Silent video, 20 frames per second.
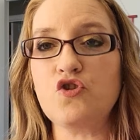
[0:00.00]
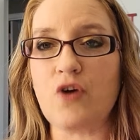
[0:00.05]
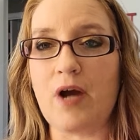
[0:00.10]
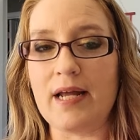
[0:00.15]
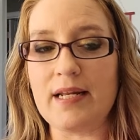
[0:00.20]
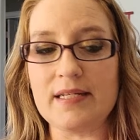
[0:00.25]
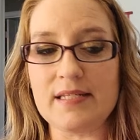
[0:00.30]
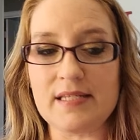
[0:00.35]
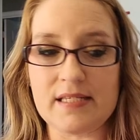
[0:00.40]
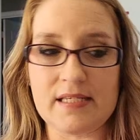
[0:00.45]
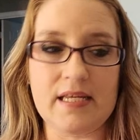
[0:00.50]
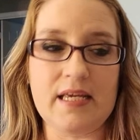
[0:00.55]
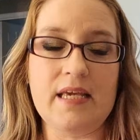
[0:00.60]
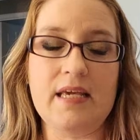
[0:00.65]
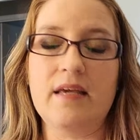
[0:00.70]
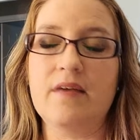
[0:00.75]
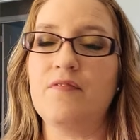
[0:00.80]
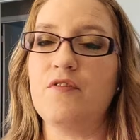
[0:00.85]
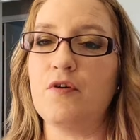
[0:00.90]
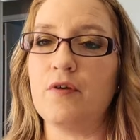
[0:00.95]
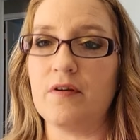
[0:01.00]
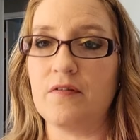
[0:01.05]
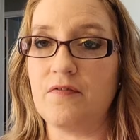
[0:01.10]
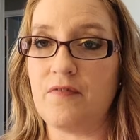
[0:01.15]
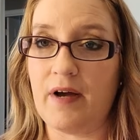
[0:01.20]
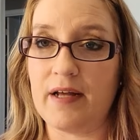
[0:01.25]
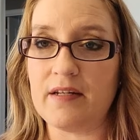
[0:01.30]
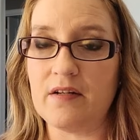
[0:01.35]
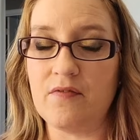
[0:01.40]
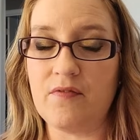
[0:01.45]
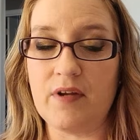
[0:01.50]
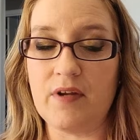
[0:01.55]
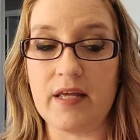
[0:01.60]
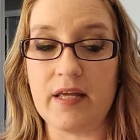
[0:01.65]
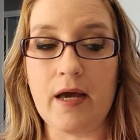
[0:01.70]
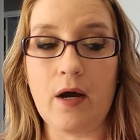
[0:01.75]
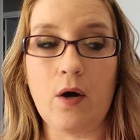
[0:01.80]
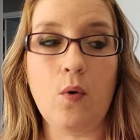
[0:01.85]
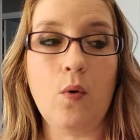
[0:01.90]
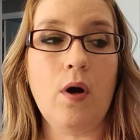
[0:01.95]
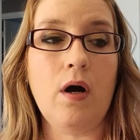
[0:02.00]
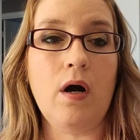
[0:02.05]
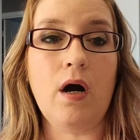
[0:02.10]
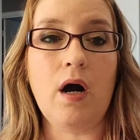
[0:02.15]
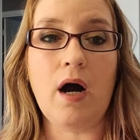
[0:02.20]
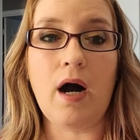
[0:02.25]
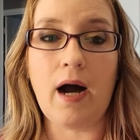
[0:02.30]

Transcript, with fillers: to try to see if you can find a video.